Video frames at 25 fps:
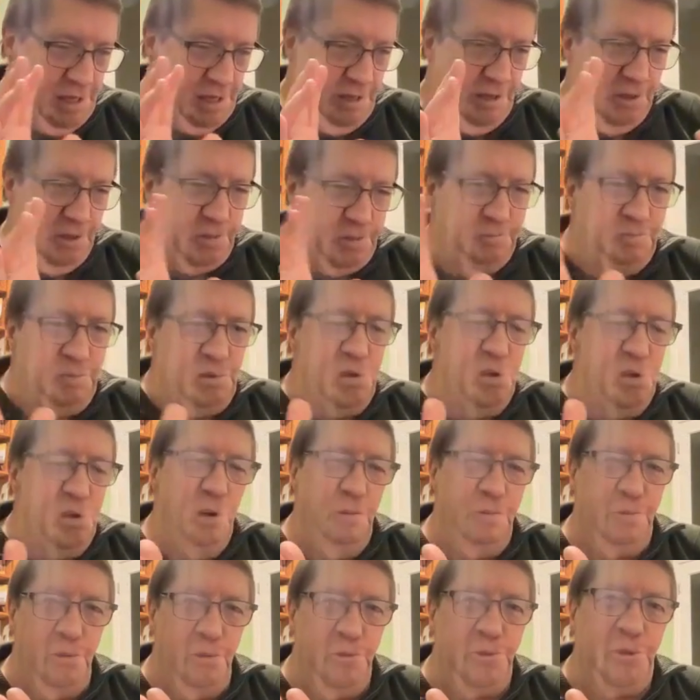this
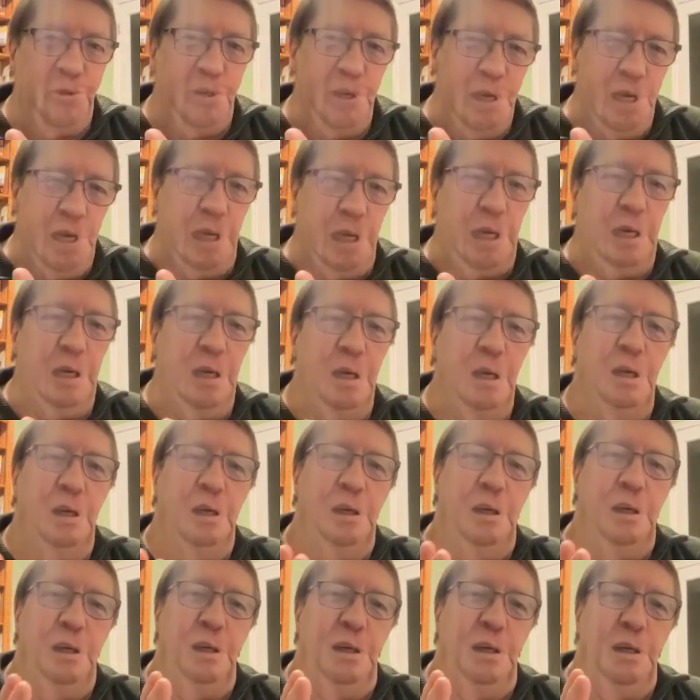beautiful thing
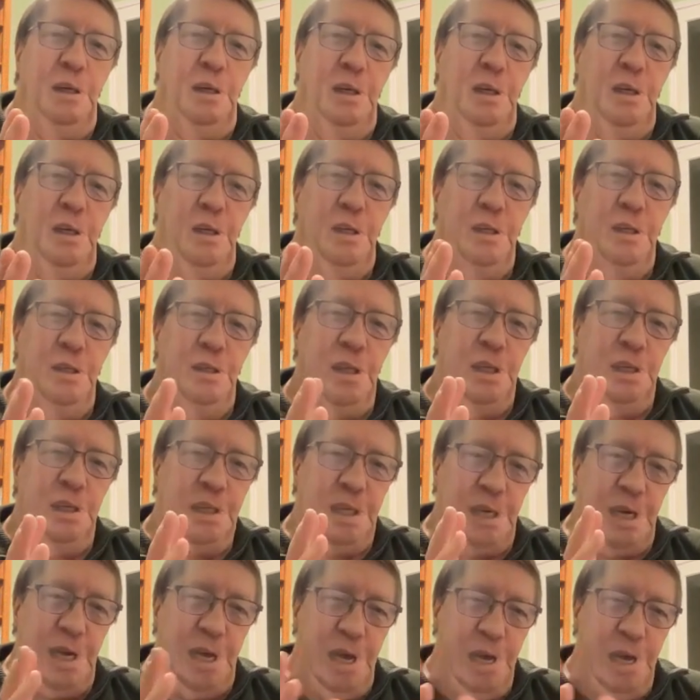that
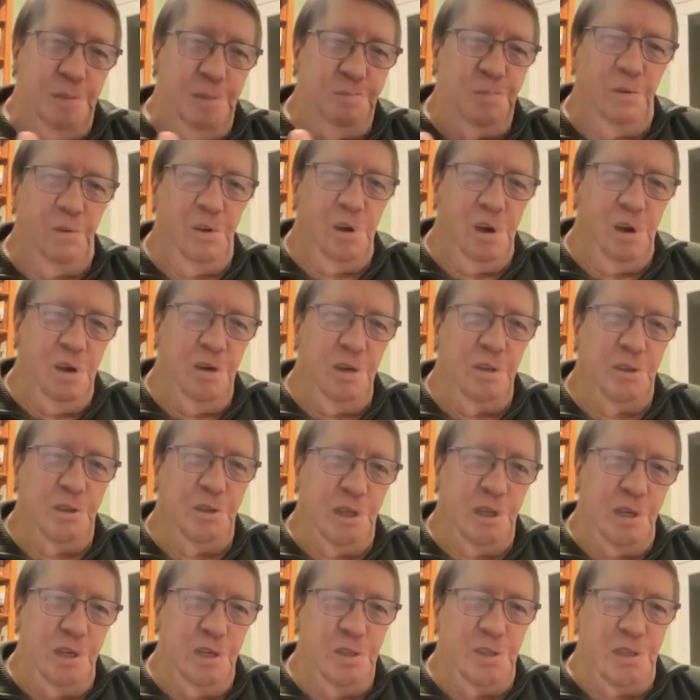can happen around a
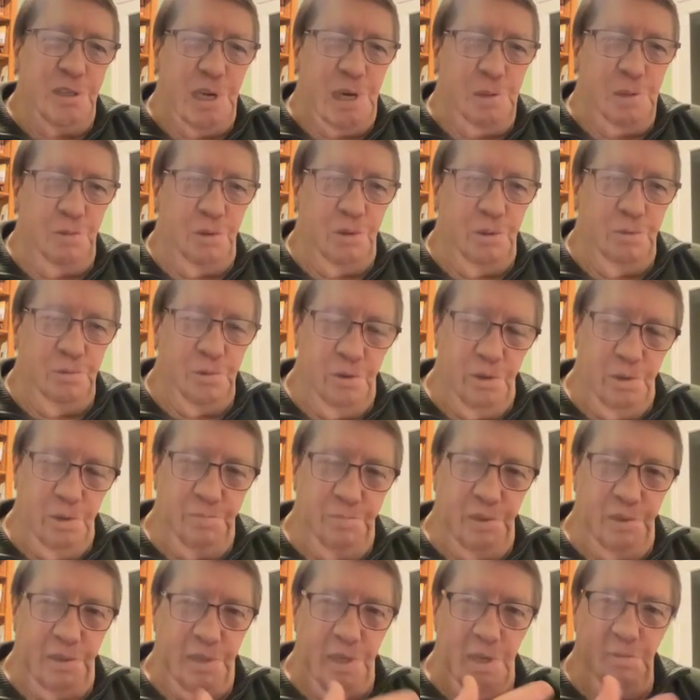dinner table, and when it
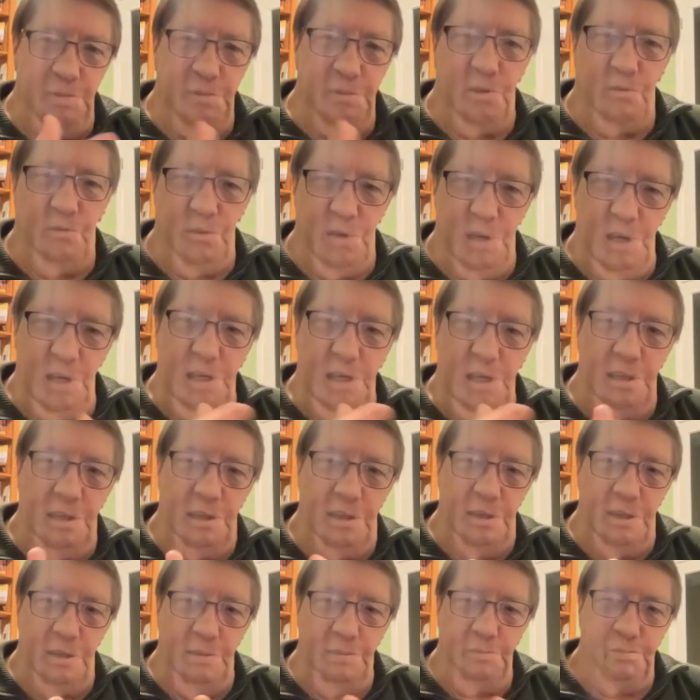becomes a
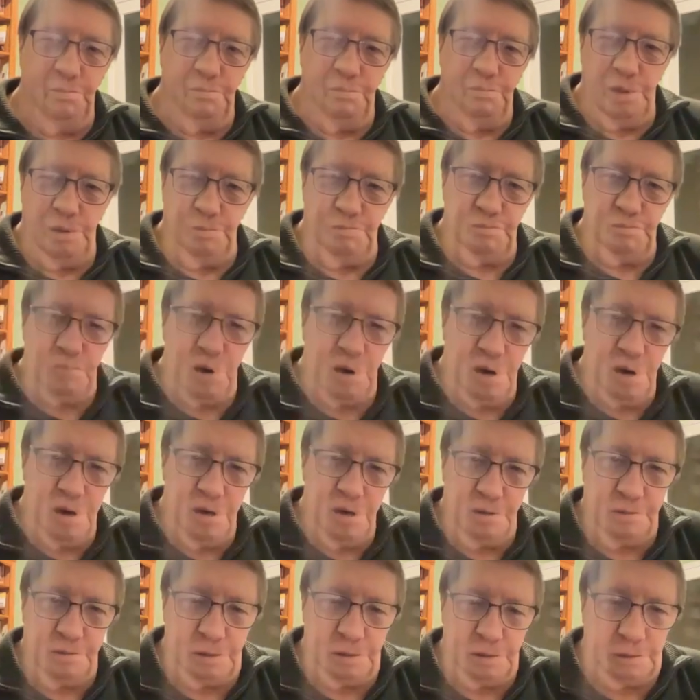regular part
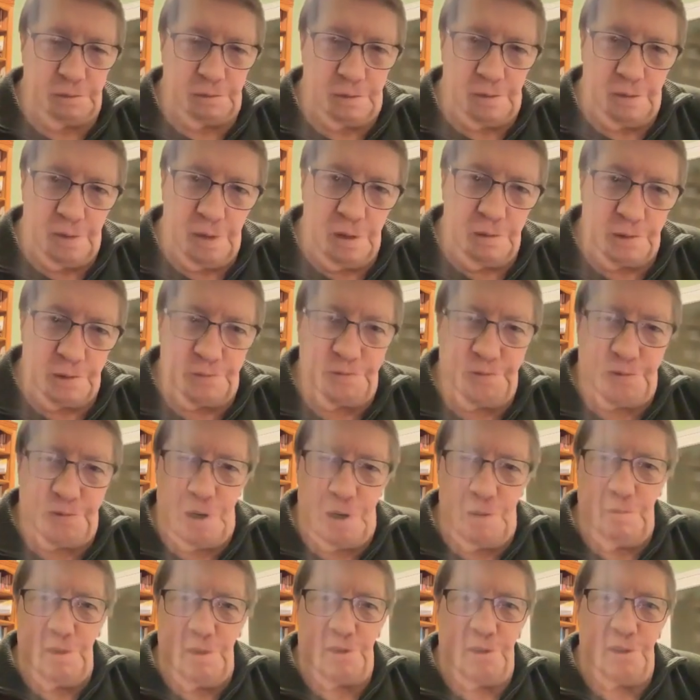of a
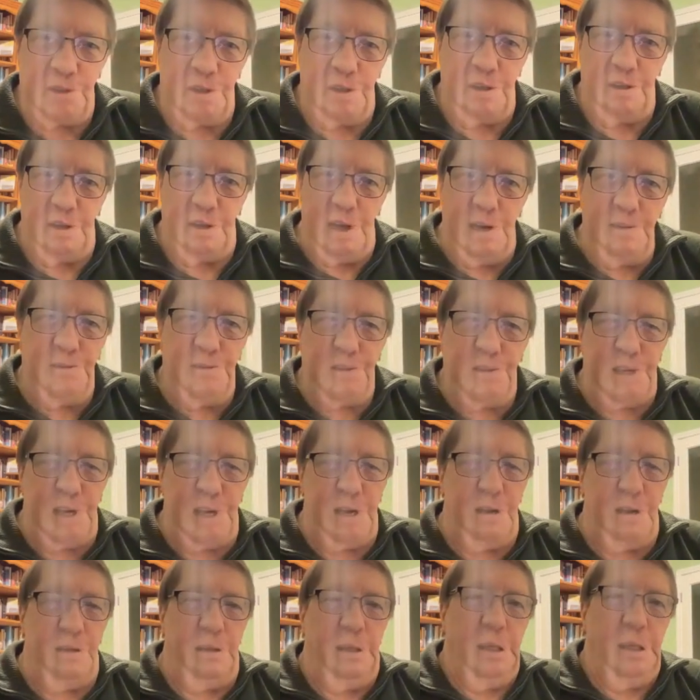family's
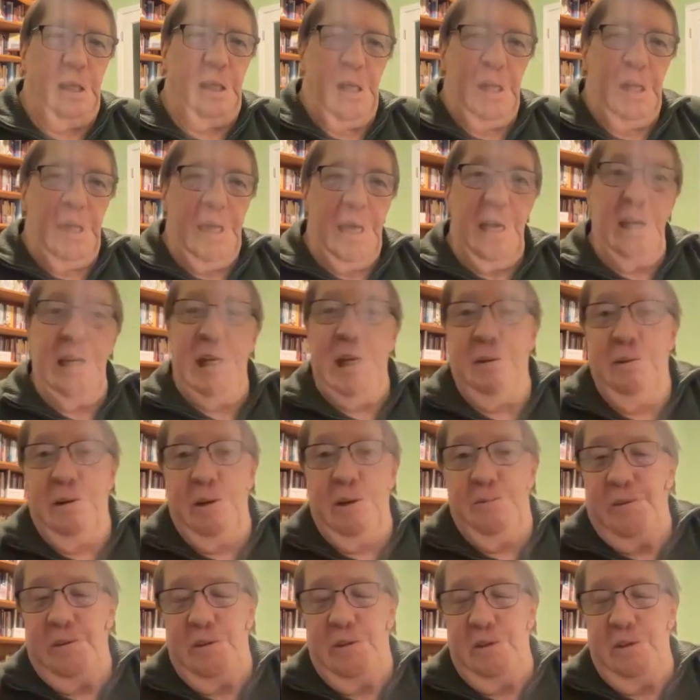lifestyle. And even
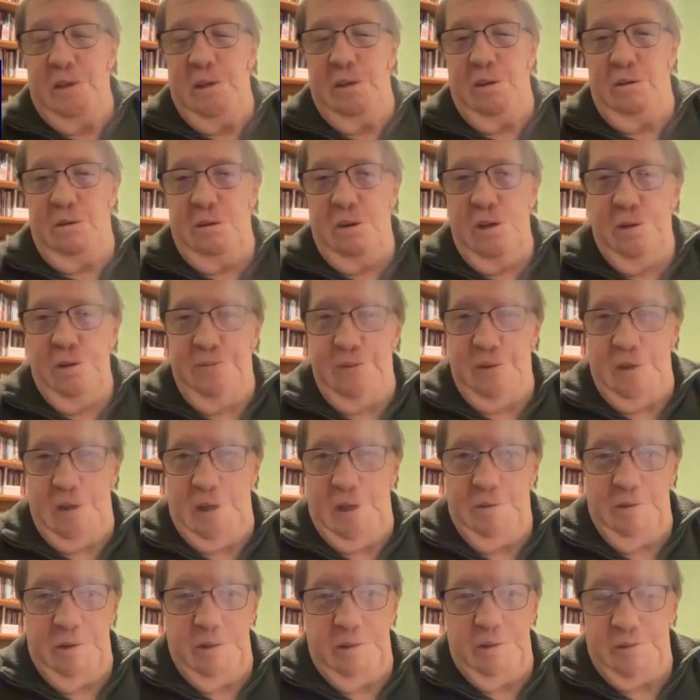if
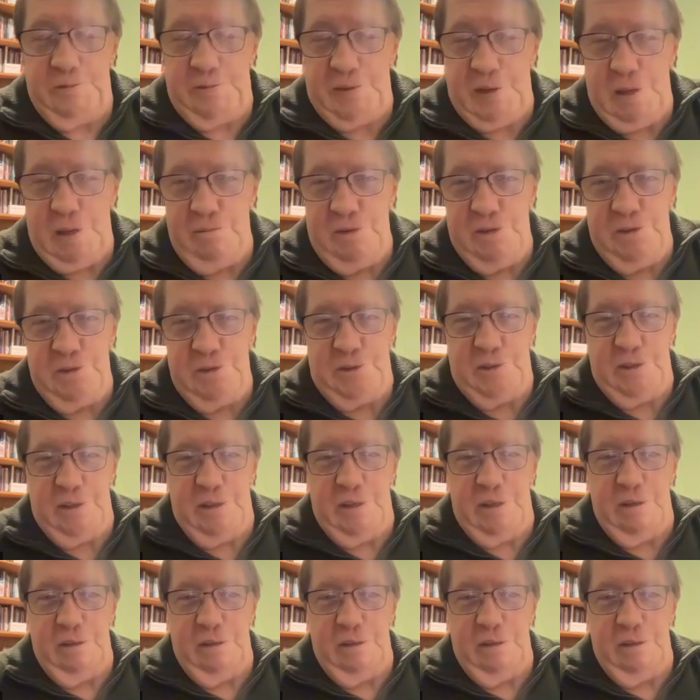even if the family's